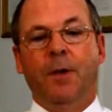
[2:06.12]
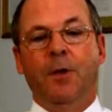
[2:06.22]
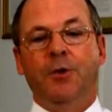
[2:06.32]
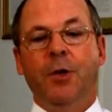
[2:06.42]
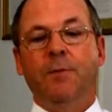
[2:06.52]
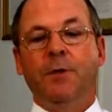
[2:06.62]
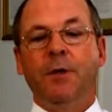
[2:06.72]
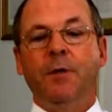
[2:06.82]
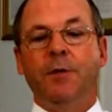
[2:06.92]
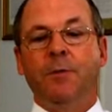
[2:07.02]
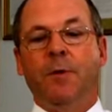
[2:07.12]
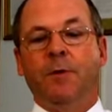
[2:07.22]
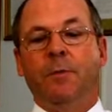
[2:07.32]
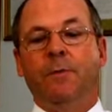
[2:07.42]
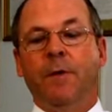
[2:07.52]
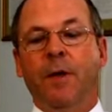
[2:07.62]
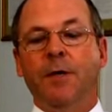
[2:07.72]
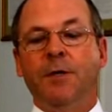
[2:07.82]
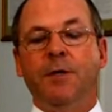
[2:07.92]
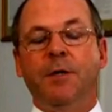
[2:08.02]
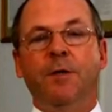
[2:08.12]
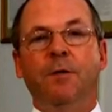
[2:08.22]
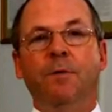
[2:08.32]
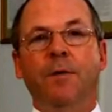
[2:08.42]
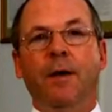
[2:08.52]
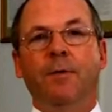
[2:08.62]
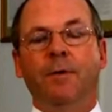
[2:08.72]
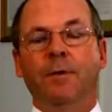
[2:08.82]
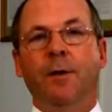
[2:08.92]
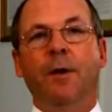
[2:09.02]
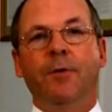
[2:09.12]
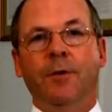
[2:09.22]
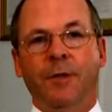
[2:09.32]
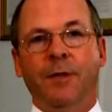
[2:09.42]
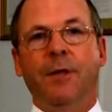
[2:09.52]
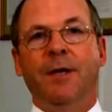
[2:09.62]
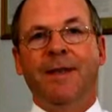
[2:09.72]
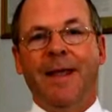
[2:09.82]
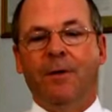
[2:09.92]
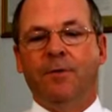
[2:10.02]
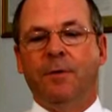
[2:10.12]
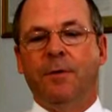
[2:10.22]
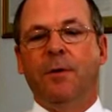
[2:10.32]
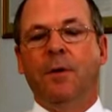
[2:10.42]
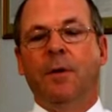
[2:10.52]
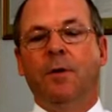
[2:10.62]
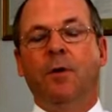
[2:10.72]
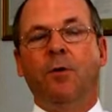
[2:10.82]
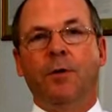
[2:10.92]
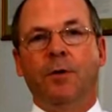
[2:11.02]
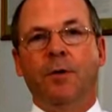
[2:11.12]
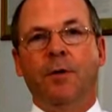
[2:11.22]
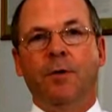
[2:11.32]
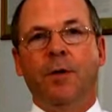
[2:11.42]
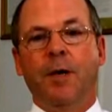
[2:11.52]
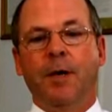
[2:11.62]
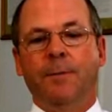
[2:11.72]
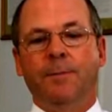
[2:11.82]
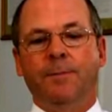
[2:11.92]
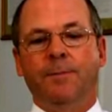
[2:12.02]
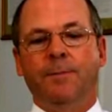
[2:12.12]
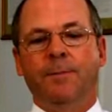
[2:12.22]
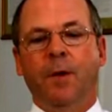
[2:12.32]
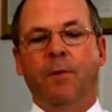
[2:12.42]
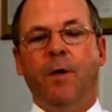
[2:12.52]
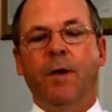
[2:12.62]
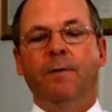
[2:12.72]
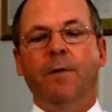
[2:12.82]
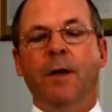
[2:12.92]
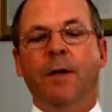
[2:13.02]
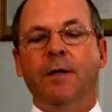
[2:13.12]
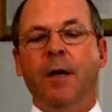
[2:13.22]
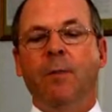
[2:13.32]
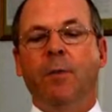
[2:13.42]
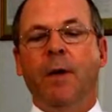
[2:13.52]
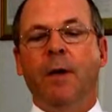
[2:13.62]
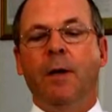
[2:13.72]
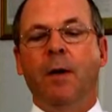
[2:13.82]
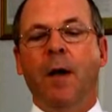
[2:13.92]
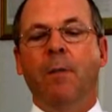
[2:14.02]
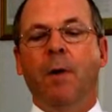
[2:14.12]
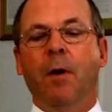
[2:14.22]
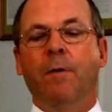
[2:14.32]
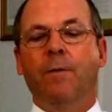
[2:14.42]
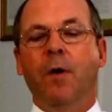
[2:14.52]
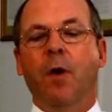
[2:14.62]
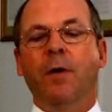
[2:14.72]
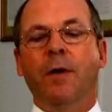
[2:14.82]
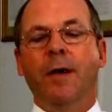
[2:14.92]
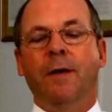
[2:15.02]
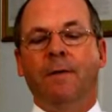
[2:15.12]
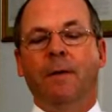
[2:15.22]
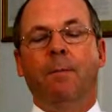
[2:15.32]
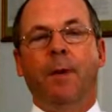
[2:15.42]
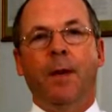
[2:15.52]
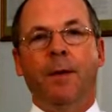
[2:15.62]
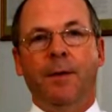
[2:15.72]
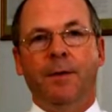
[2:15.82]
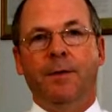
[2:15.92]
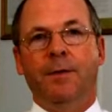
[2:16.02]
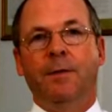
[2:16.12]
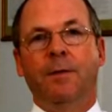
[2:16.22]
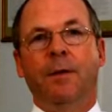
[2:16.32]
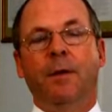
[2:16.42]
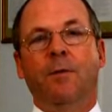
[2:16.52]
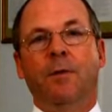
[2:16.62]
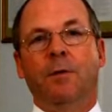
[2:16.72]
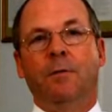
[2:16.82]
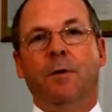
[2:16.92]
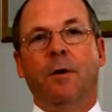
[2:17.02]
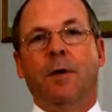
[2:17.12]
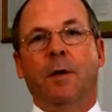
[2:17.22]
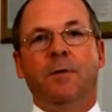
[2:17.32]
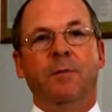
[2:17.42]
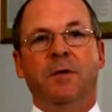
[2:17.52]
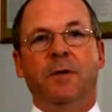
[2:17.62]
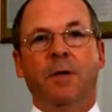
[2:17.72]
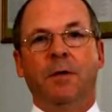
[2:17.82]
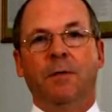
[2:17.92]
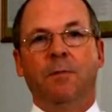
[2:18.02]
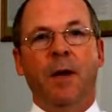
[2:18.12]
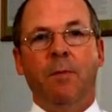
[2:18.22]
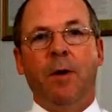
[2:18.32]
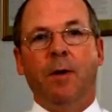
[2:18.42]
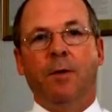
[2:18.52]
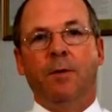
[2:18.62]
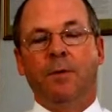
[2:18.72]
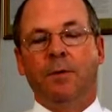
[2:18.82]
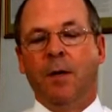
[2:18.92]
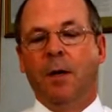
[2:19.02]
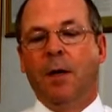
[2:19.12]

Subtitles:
The GMC is responsible for licensing 260,000 doctors in the UK. If we divide this number by the number of non-death blunders, in other words cock-ups and mistakes that are made by doctors,